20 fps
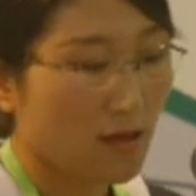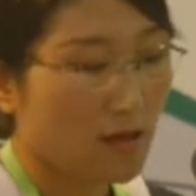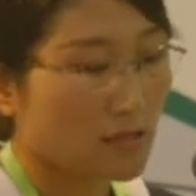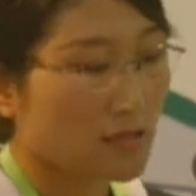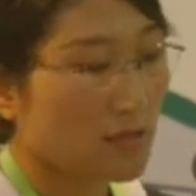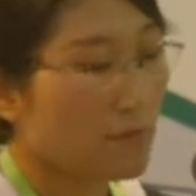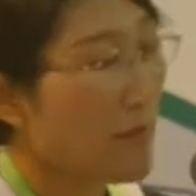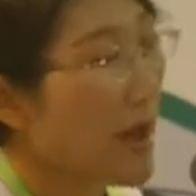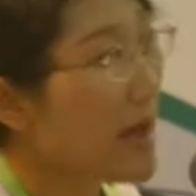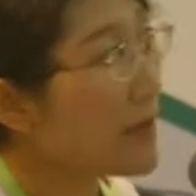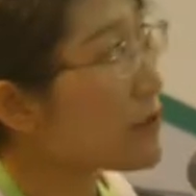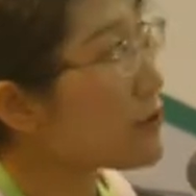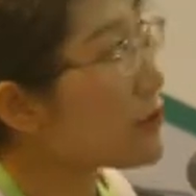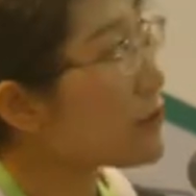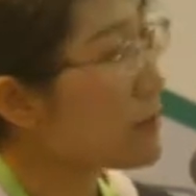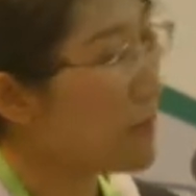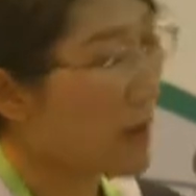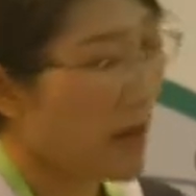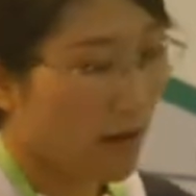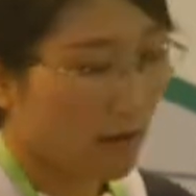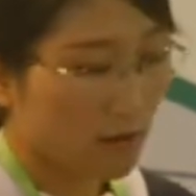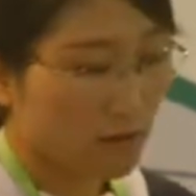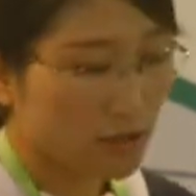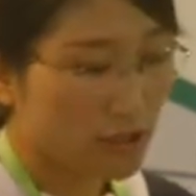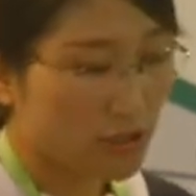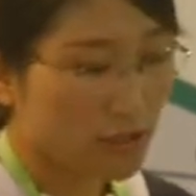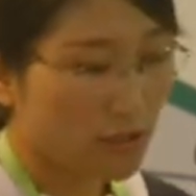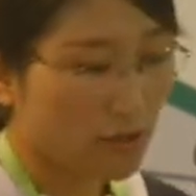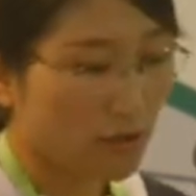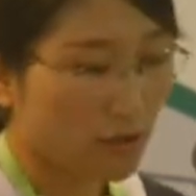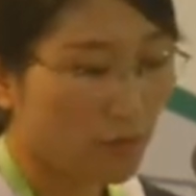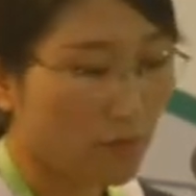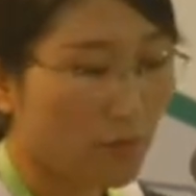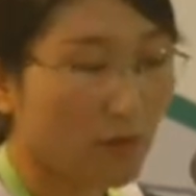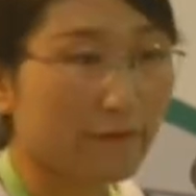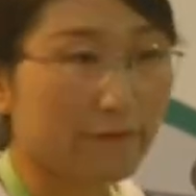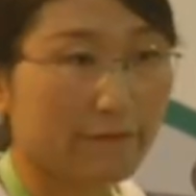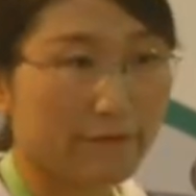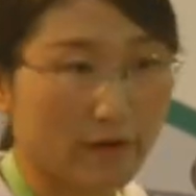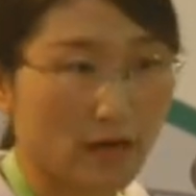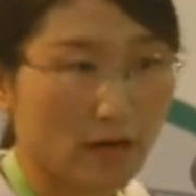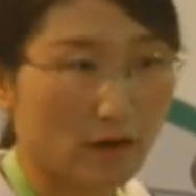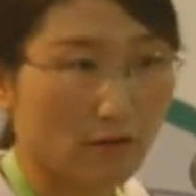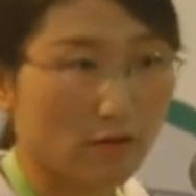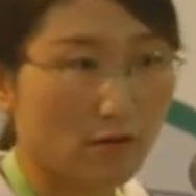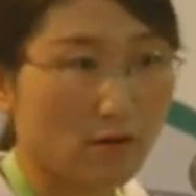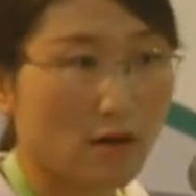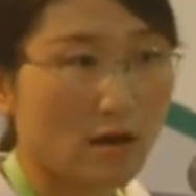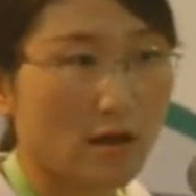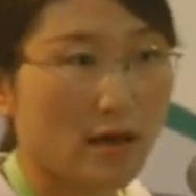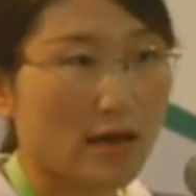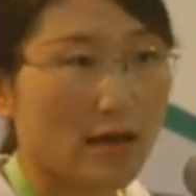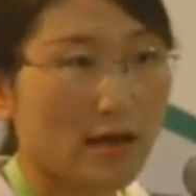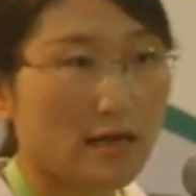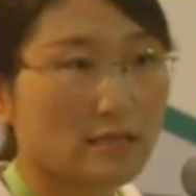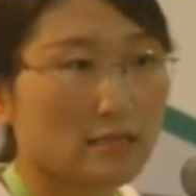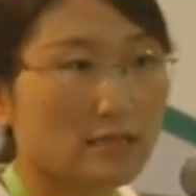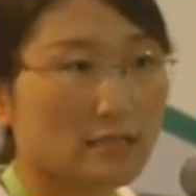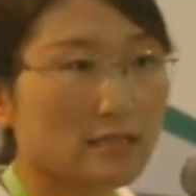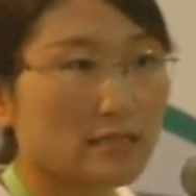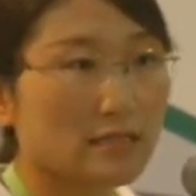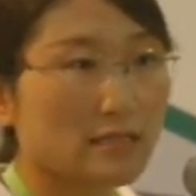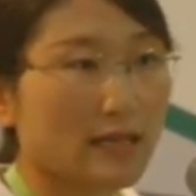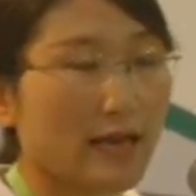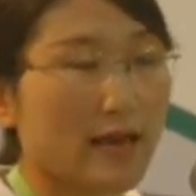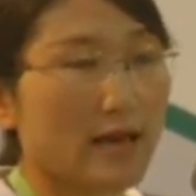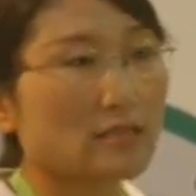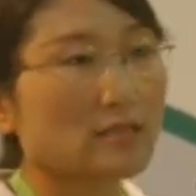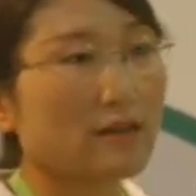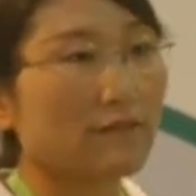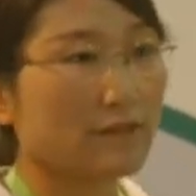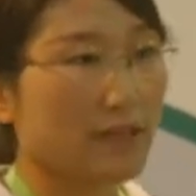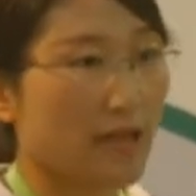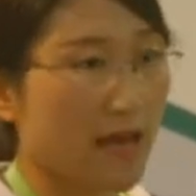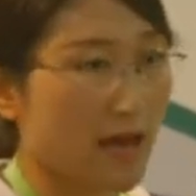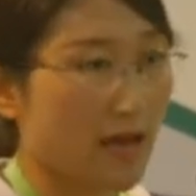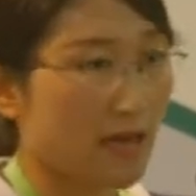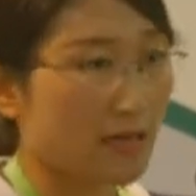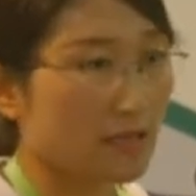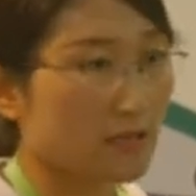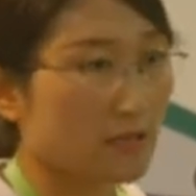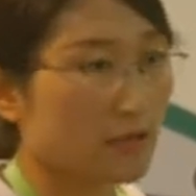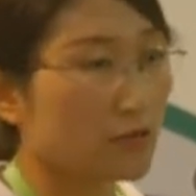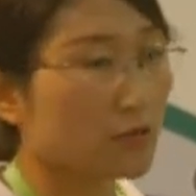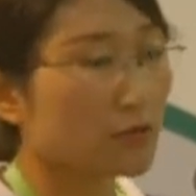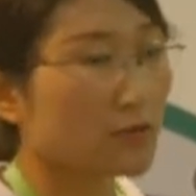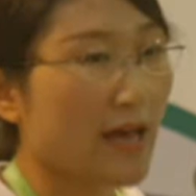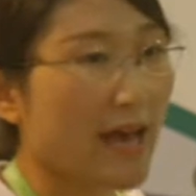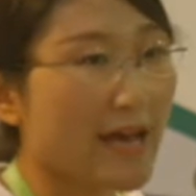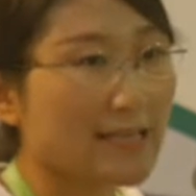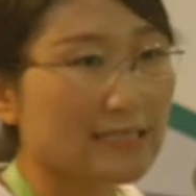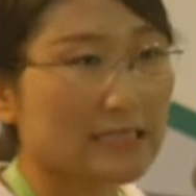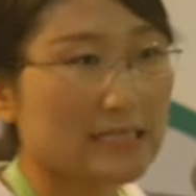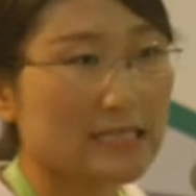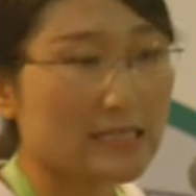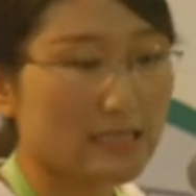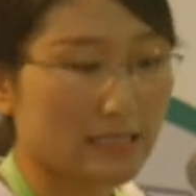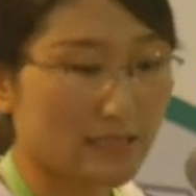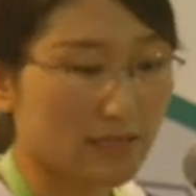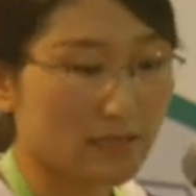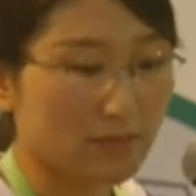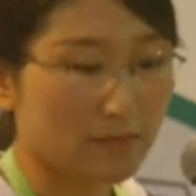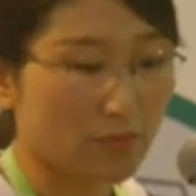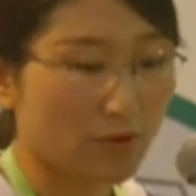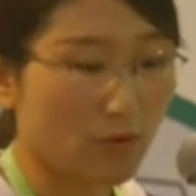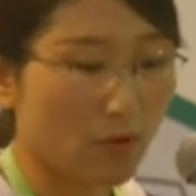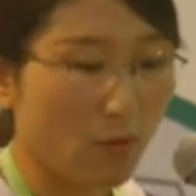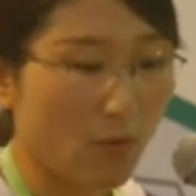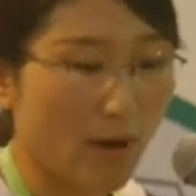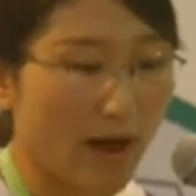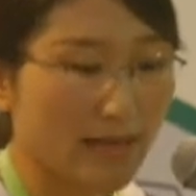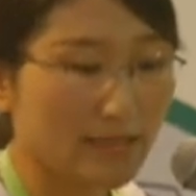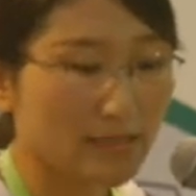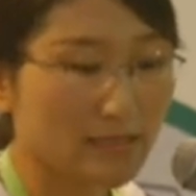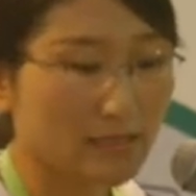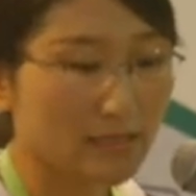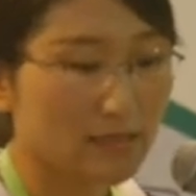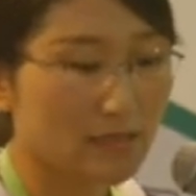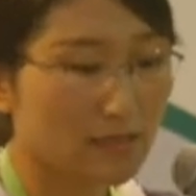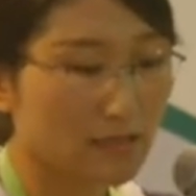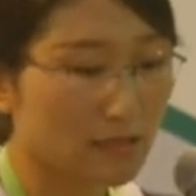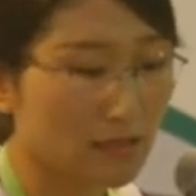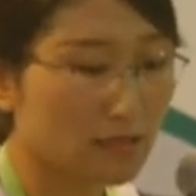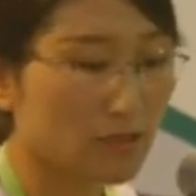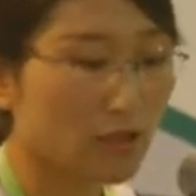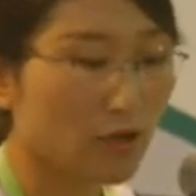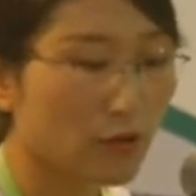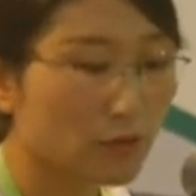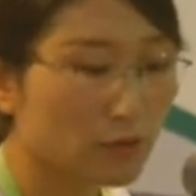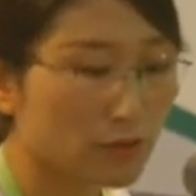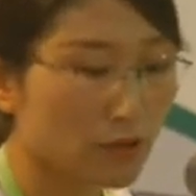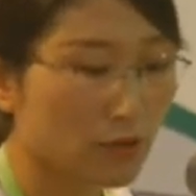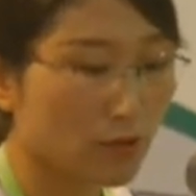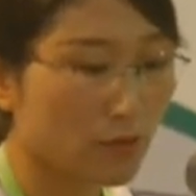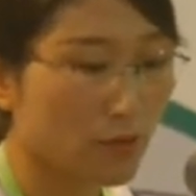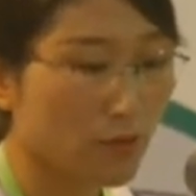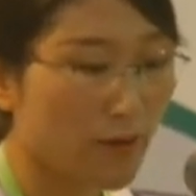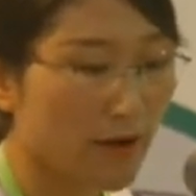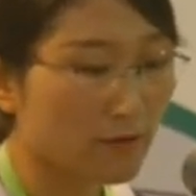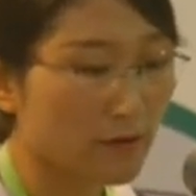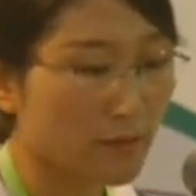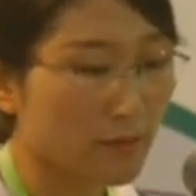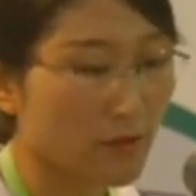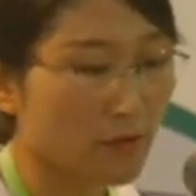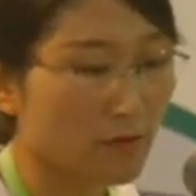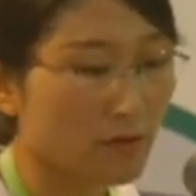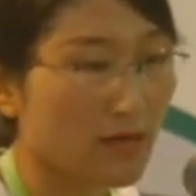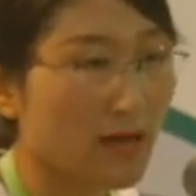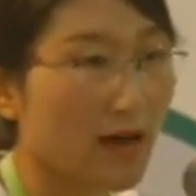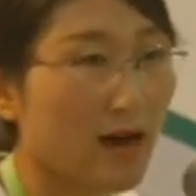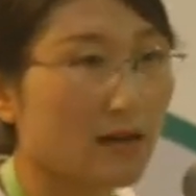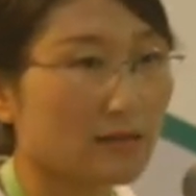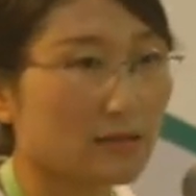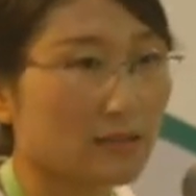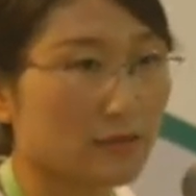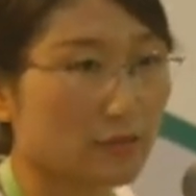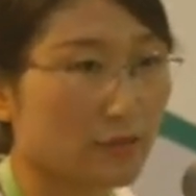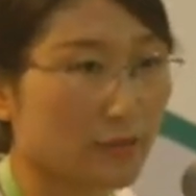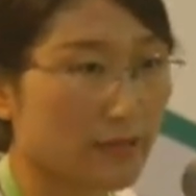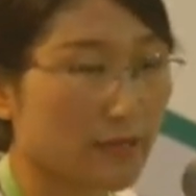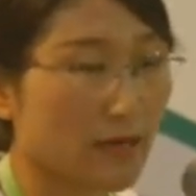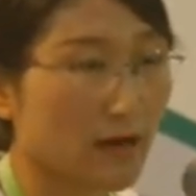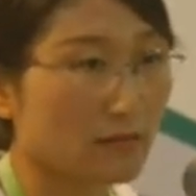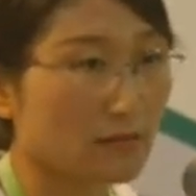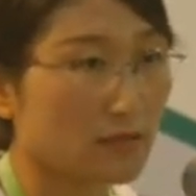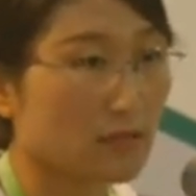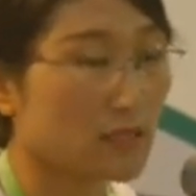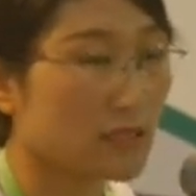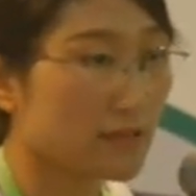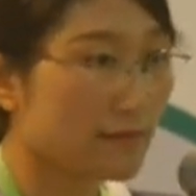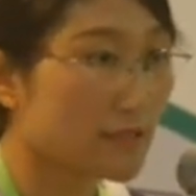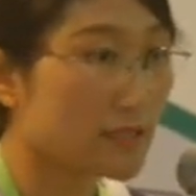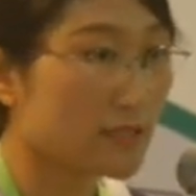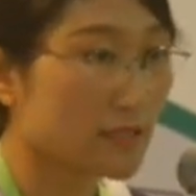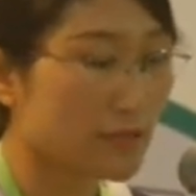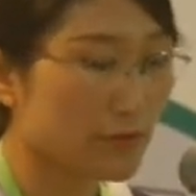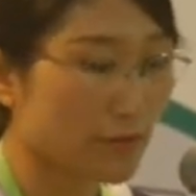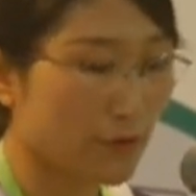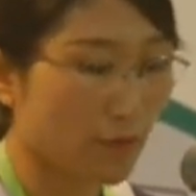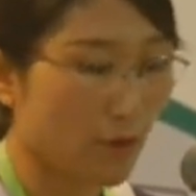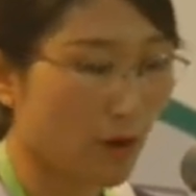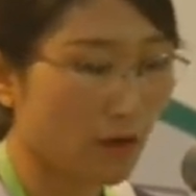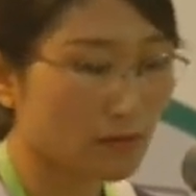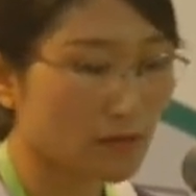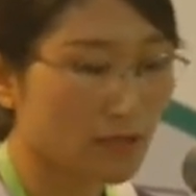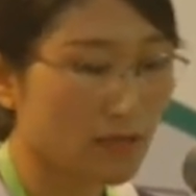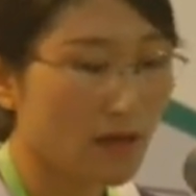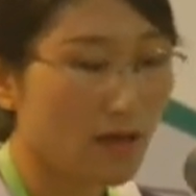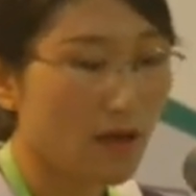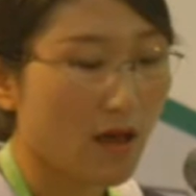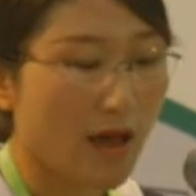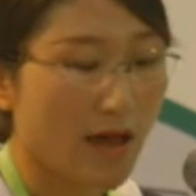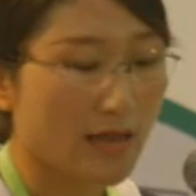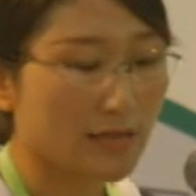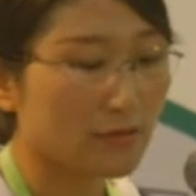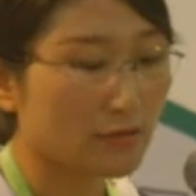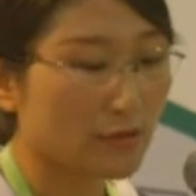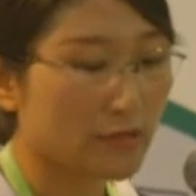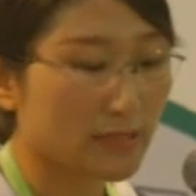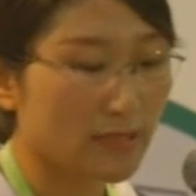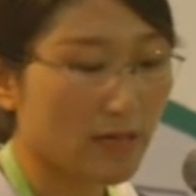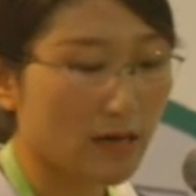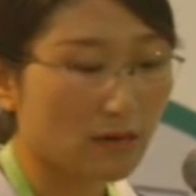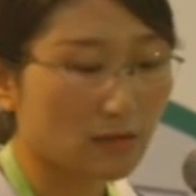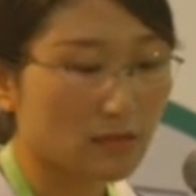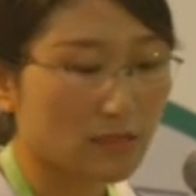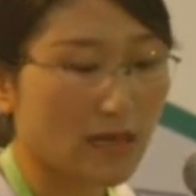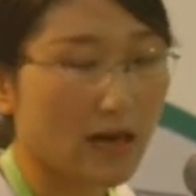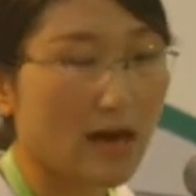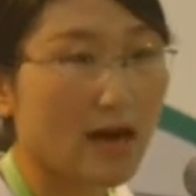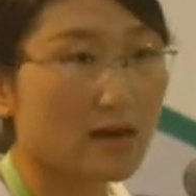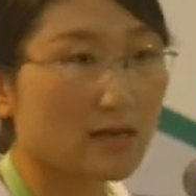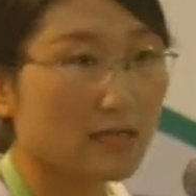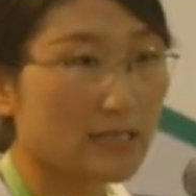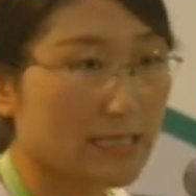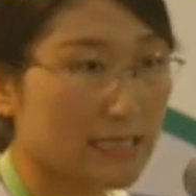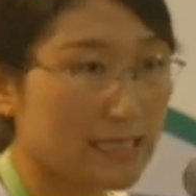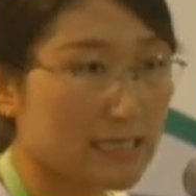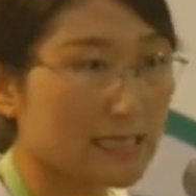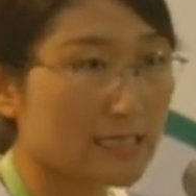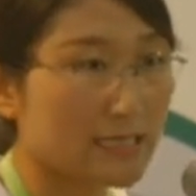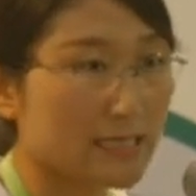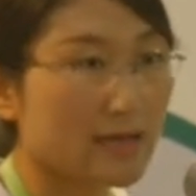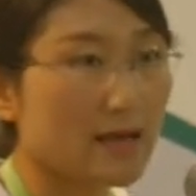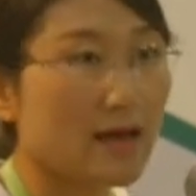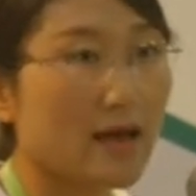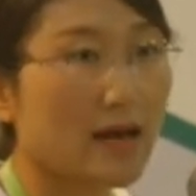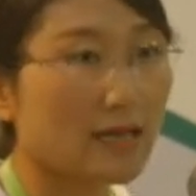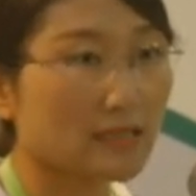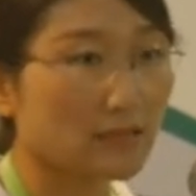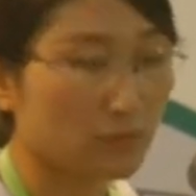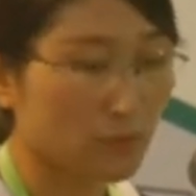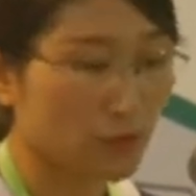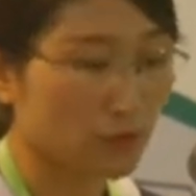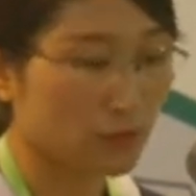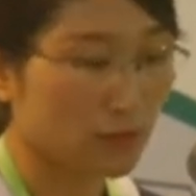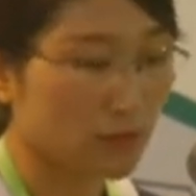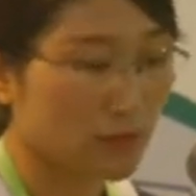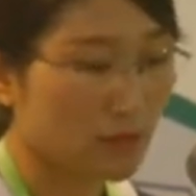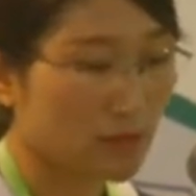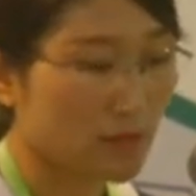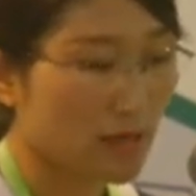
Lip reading: The microbiological profile and this kind of test should at least provide the total variable accounts result, TVC result, and the results on yeast and mold.